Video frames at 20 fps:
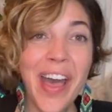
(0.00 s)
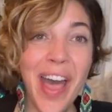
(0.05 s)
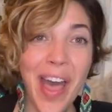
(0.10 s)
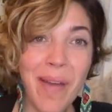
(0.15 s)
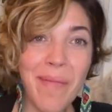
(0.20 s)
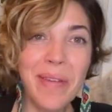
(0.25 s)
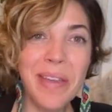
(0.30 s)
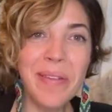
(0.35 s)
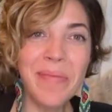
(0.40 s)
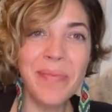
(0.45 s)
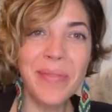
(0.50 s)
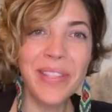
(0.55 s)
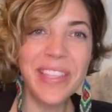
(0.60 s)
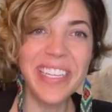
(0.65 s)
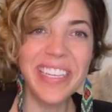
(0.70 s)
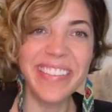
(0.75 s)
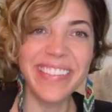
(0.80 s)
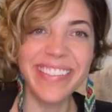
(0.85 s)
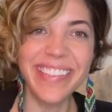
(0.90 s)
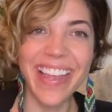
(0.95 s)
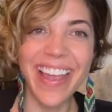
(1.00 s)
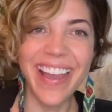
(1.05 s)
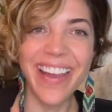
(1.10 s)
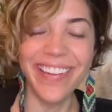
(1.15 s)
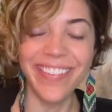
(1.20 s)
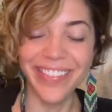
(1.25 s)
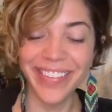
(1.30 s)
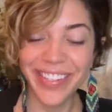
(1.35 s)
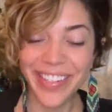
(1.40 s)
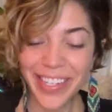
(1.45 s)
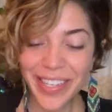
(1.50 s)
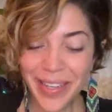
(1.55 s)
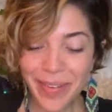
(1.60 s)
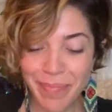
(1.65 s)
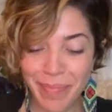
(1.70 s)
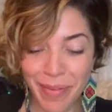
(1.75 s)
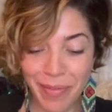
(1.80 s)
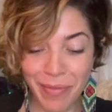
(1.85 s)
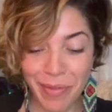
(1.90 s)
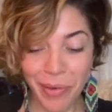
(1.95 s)
I'm gonna put these down
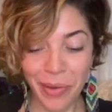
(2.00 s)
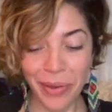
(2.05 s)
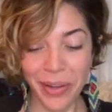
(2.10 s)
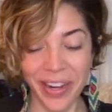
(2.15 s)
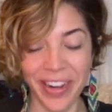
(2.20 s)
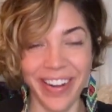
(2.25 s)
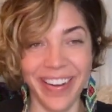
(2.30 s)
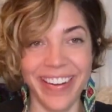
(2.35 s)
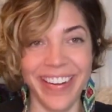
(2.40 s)
before